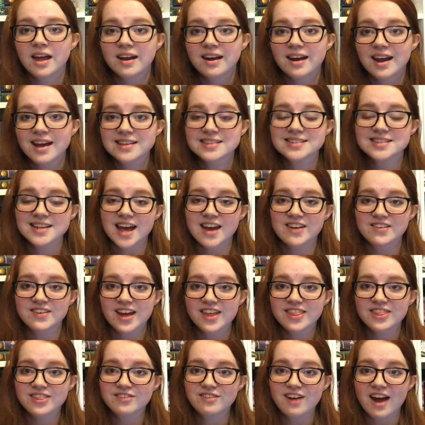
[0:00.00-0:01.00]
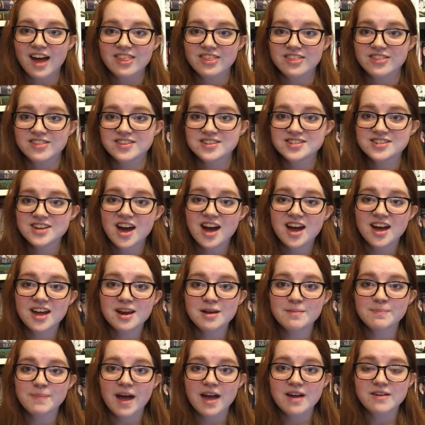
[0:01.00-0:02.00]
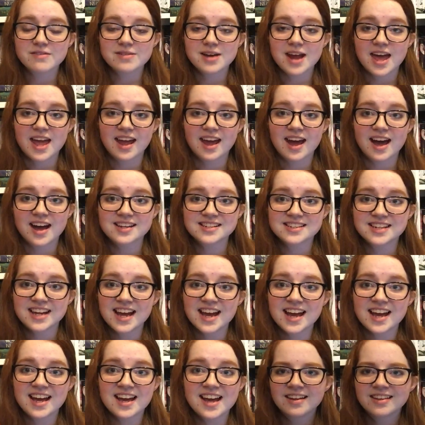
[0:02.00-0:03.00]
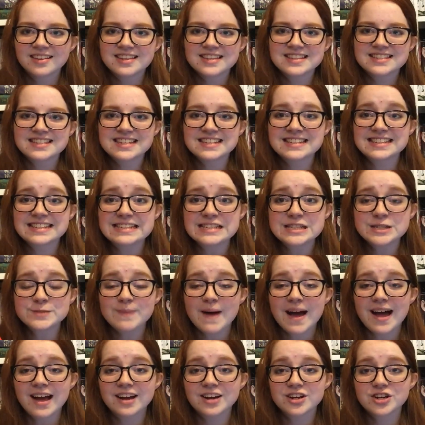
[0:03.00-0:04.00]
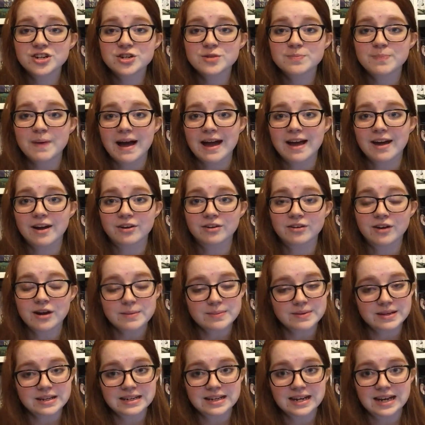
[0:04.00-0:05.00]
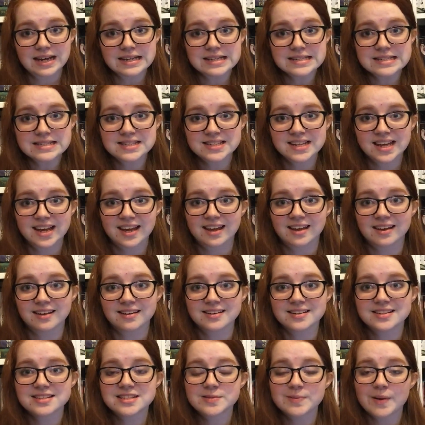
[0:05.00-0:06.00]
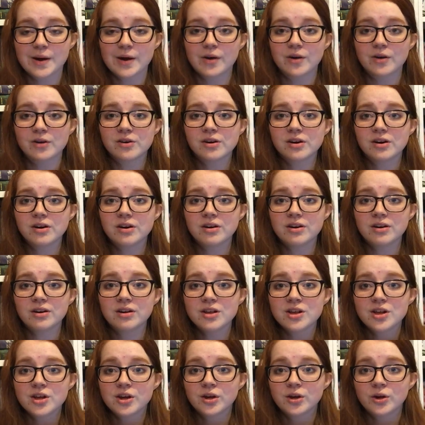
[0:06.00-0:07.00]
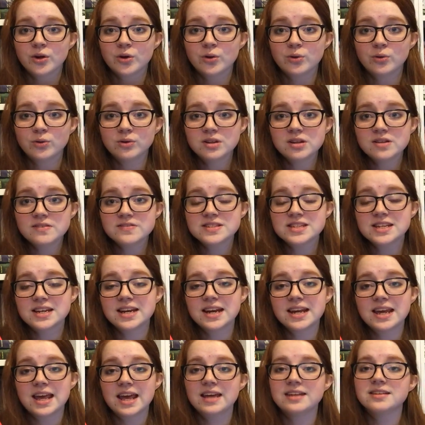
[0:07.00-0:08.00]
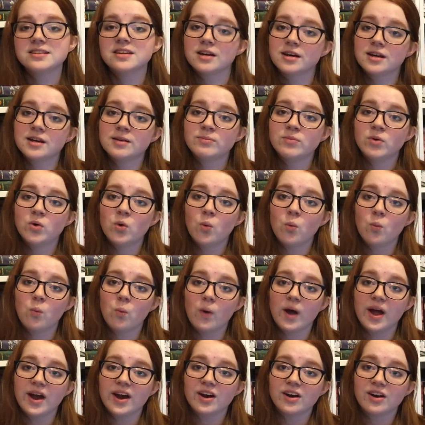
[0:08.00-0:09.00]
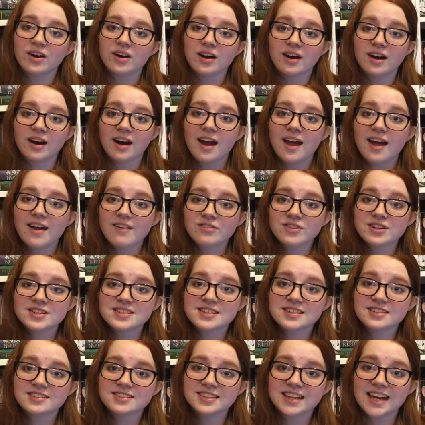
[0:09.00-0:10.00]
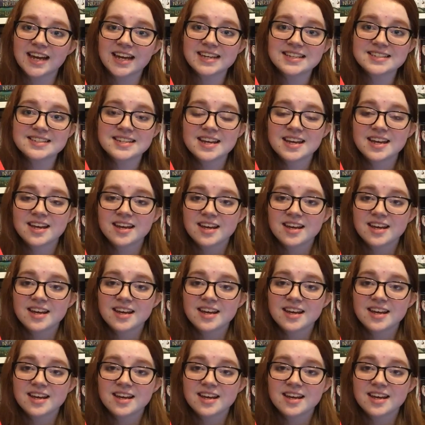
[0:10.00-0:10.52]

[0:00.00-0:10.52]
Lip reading: Next, I read The Wrath and the Dawn by Renee Adia. This is inspired by Arabian Nights, and it's about a girl who lives in a kingdom where every single night,